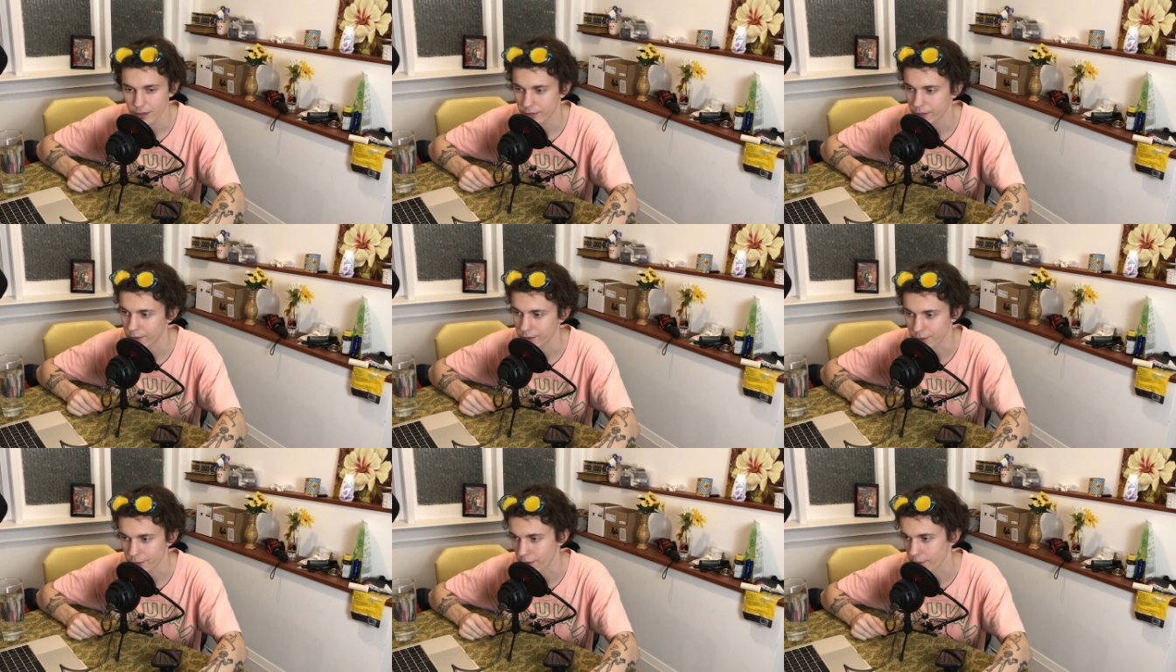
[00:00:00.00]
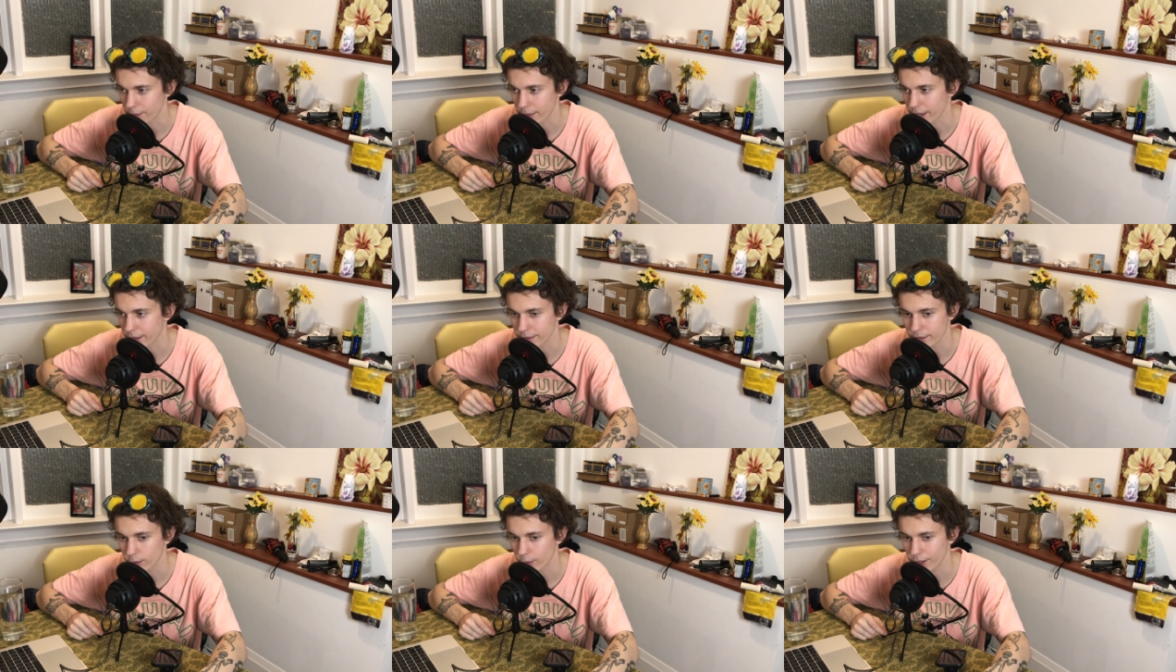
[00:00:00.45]
Don't do it,
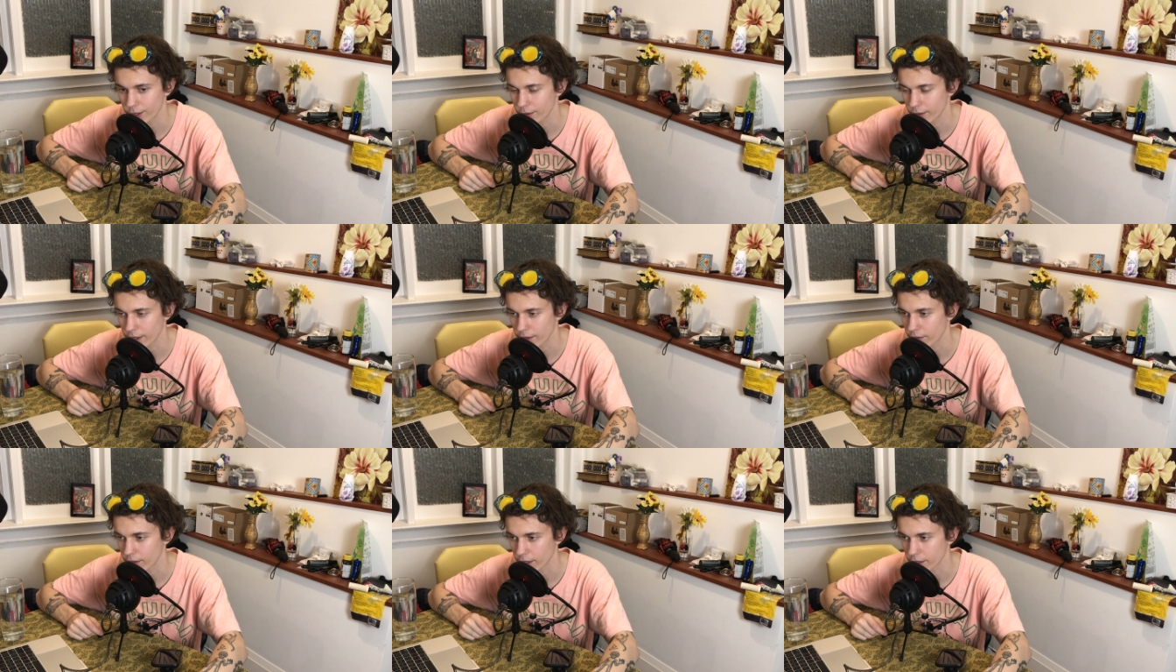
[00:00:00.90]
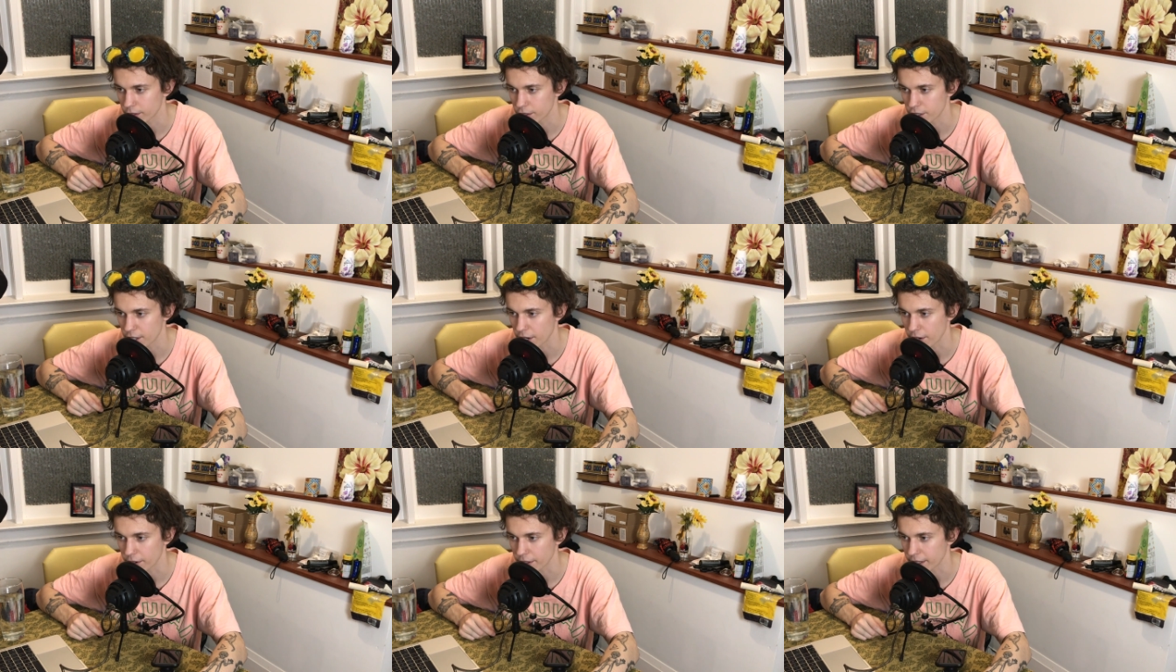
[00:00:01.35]
man. We don't give it all to
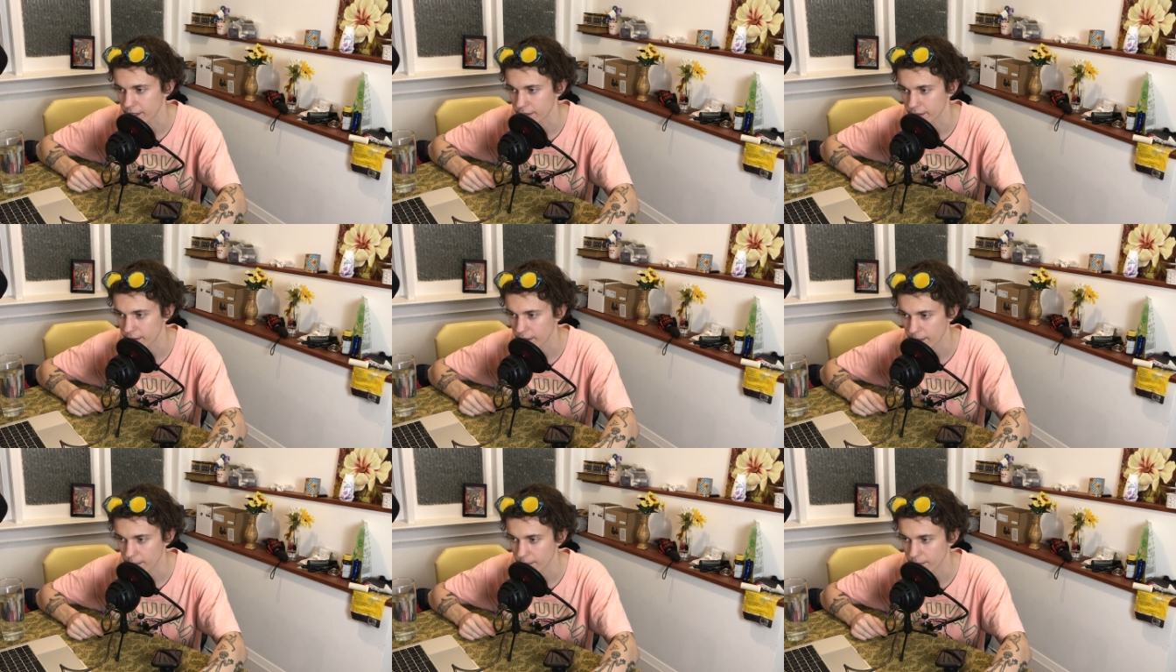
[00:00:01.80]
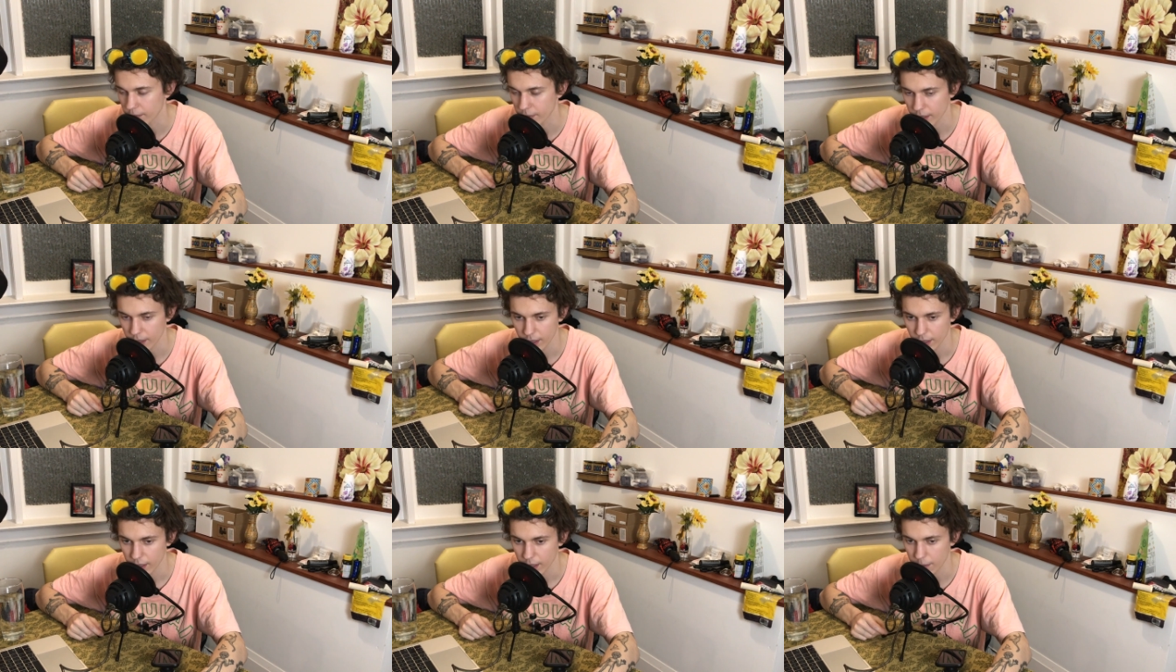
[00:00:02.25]
charity. I'm
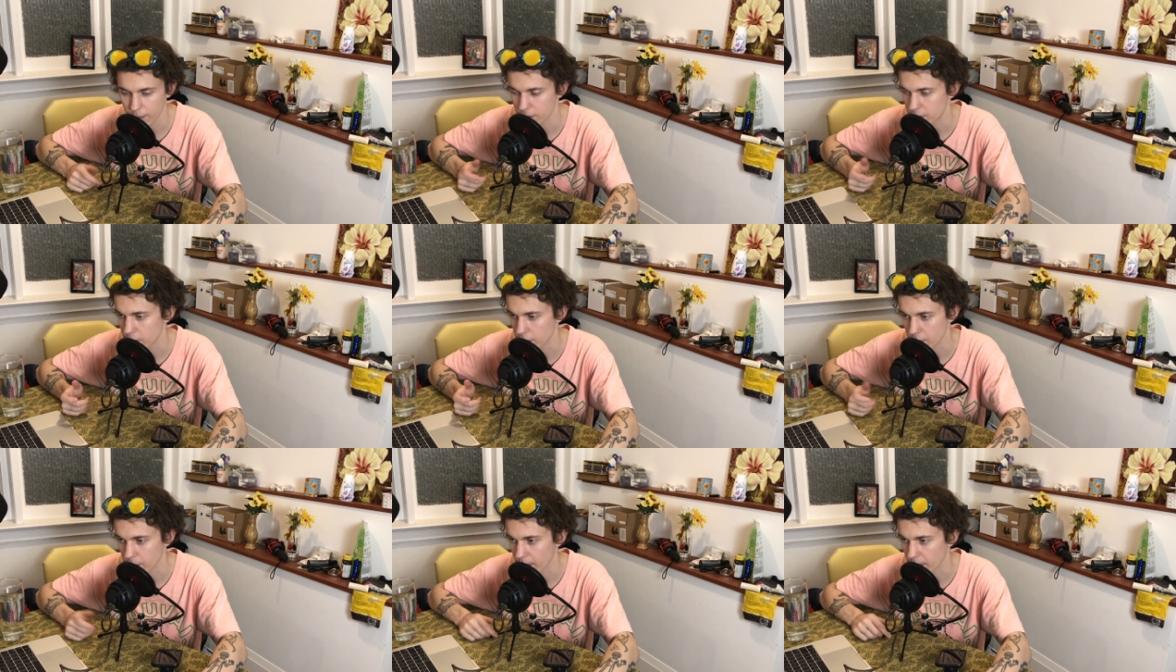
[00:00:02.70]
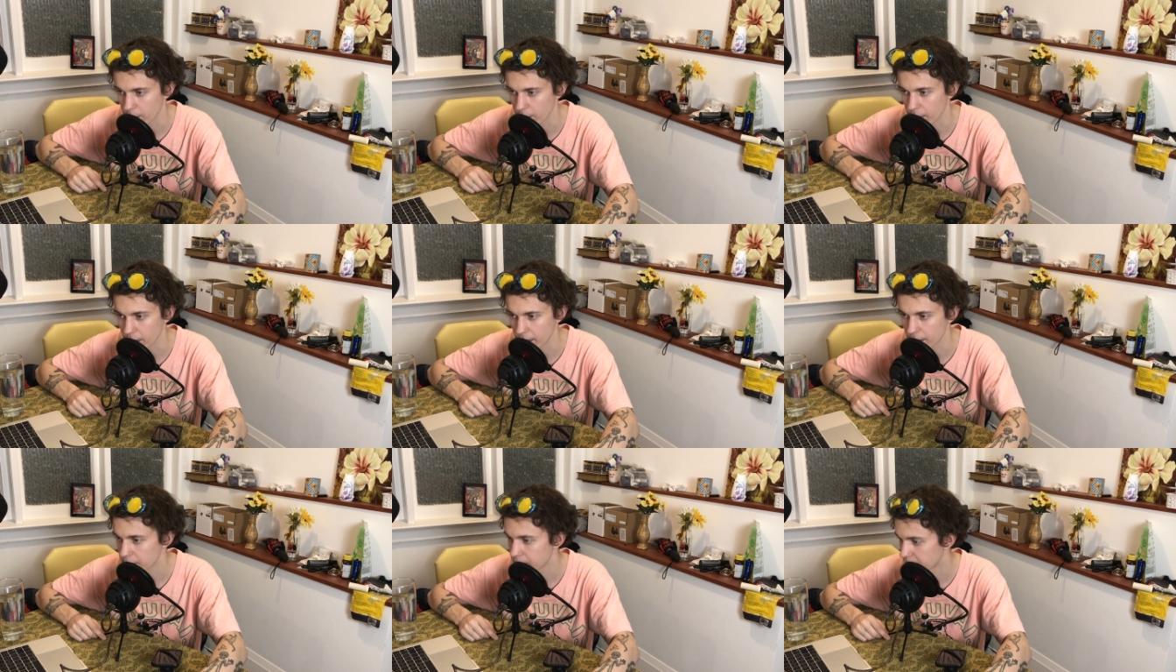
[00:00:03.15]
I'm just here to make
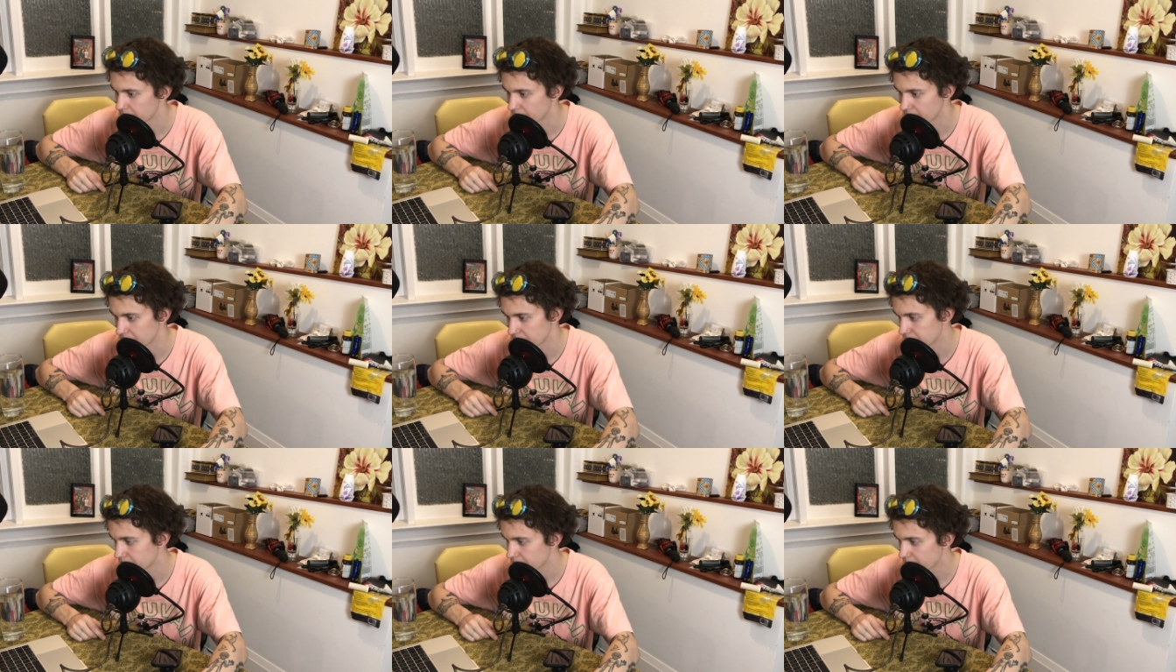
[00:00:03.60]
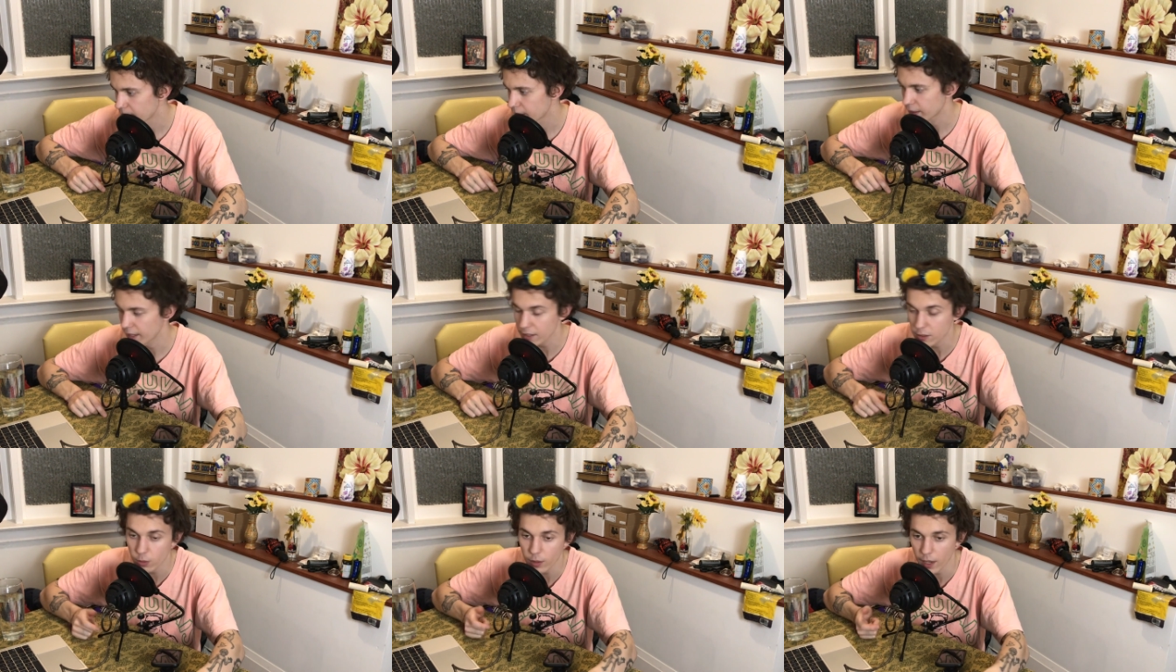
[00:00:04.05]
money, you know.
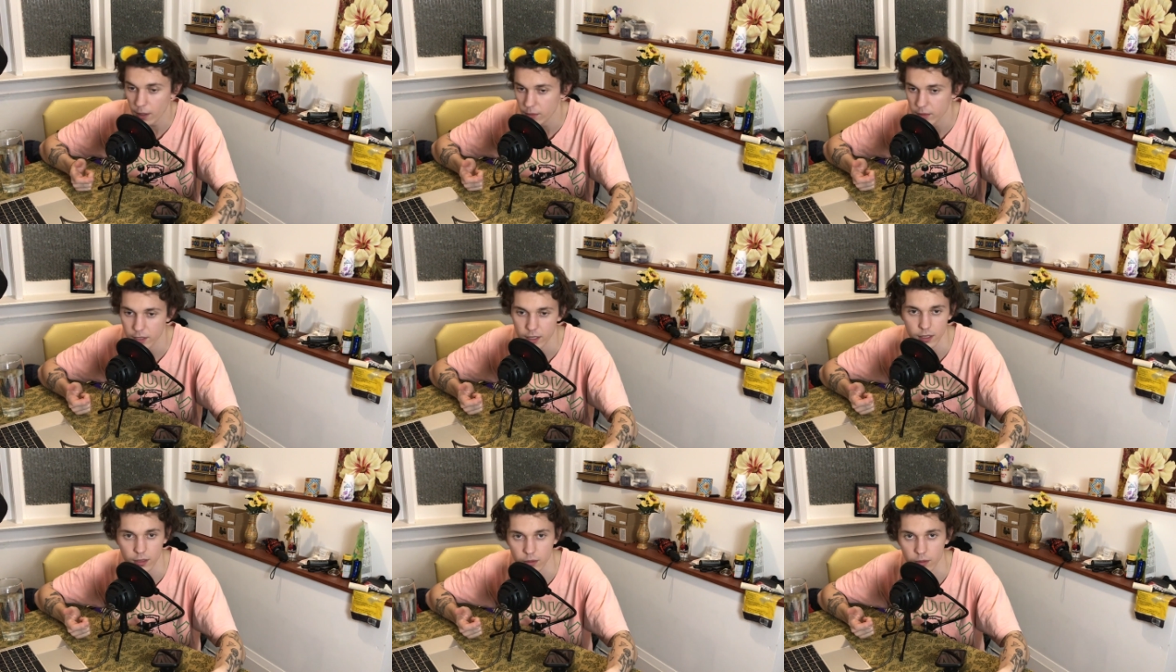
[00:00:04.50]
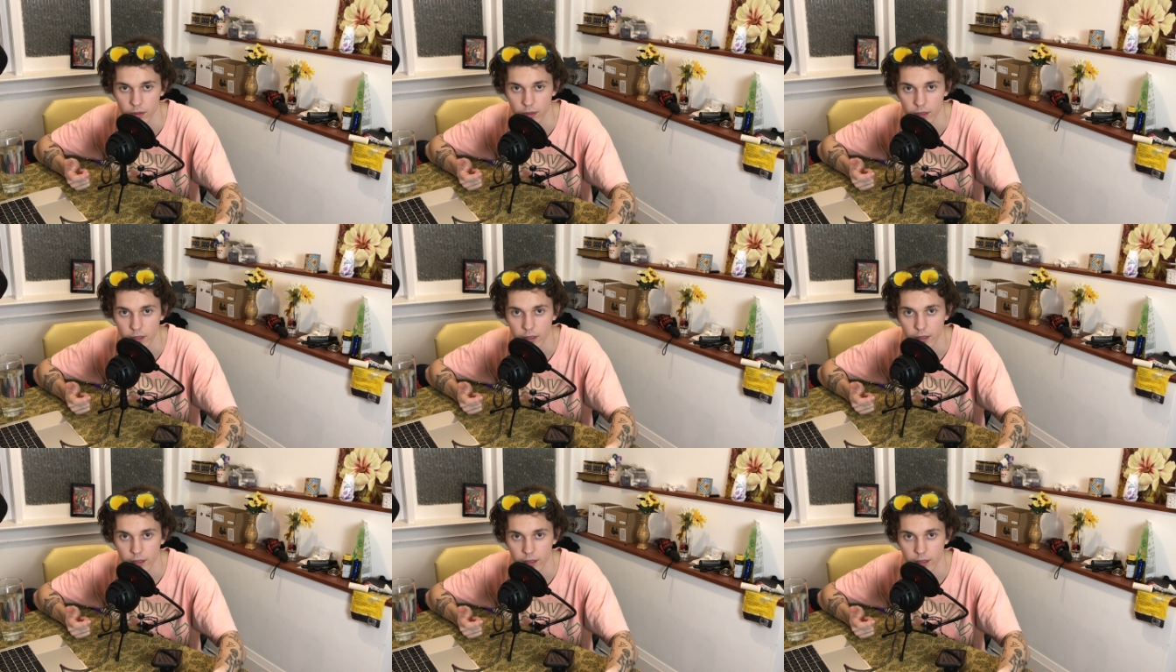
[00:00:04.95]
That's what I would do.